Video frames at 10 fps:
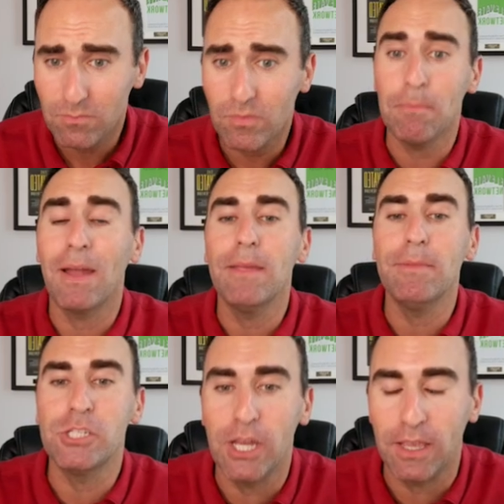My name is
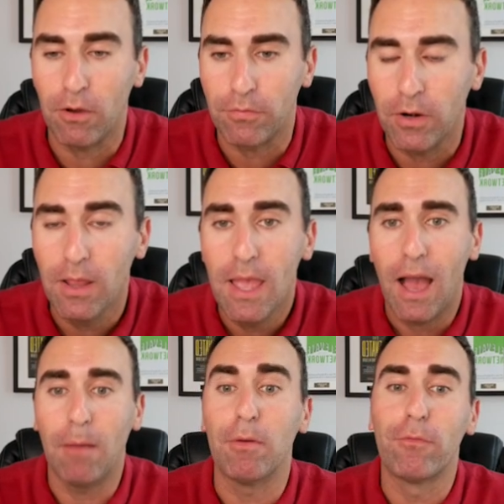Jake Kelfer.
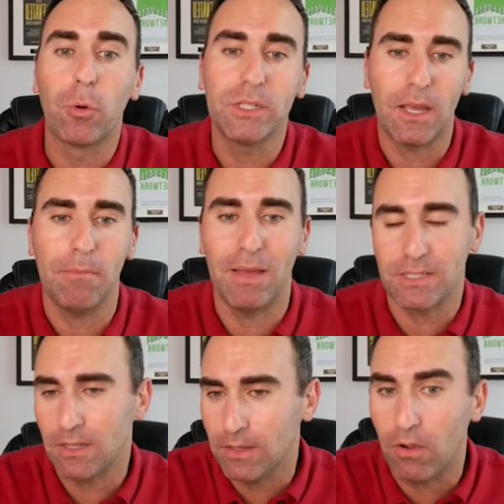I'm a 4-time
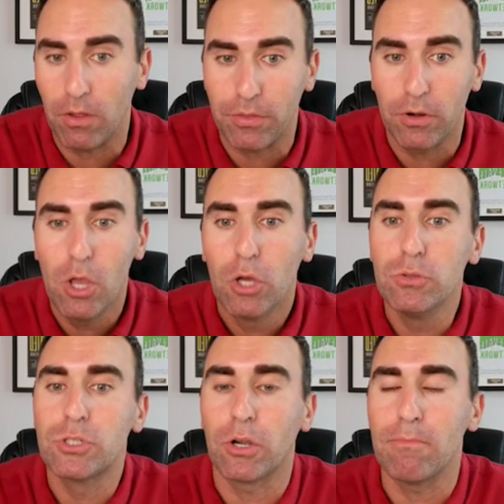best-selling author who's
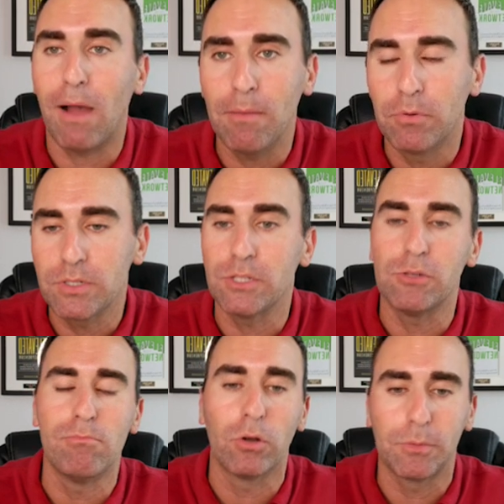turned my books into
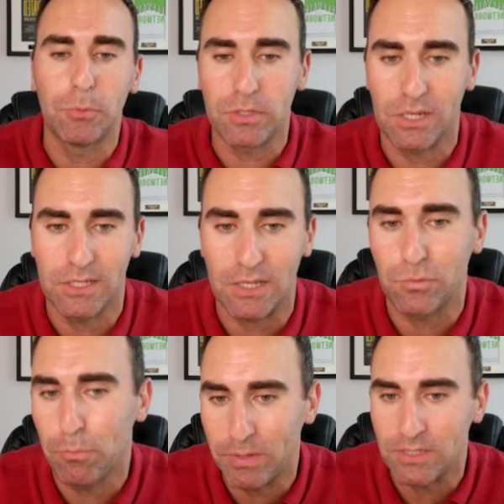multiple successful
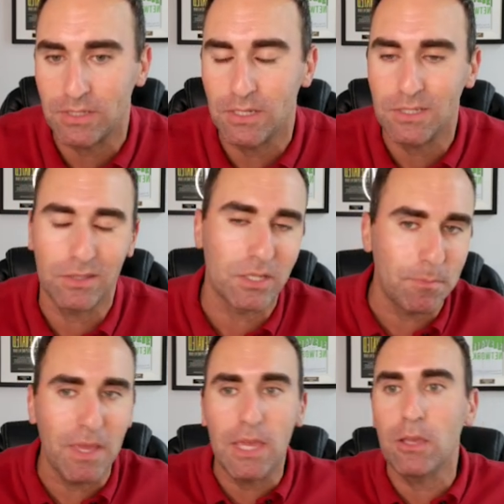businesses in the
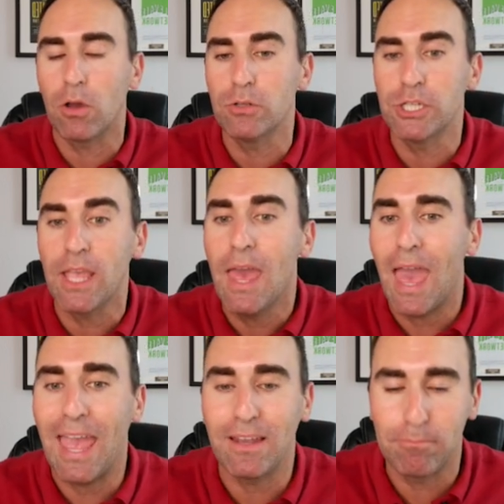speaking, coaching,
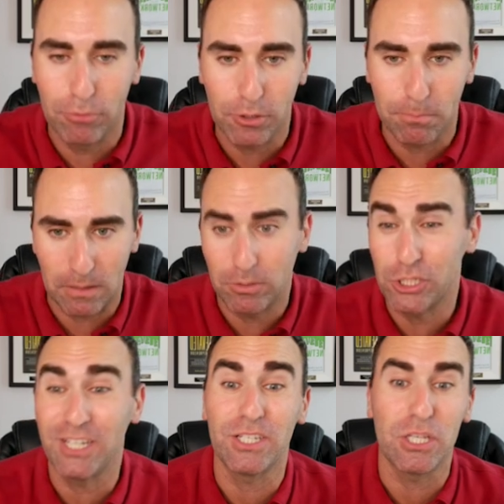and book
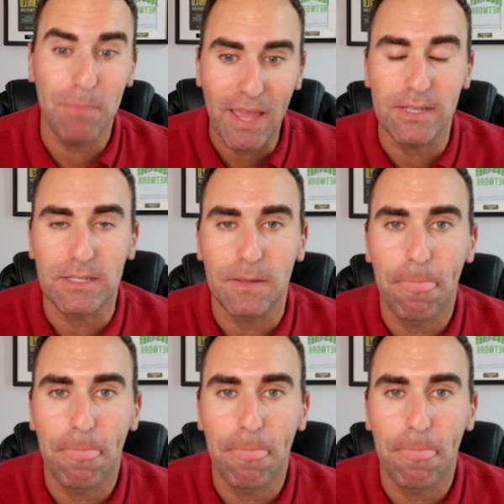publishing space.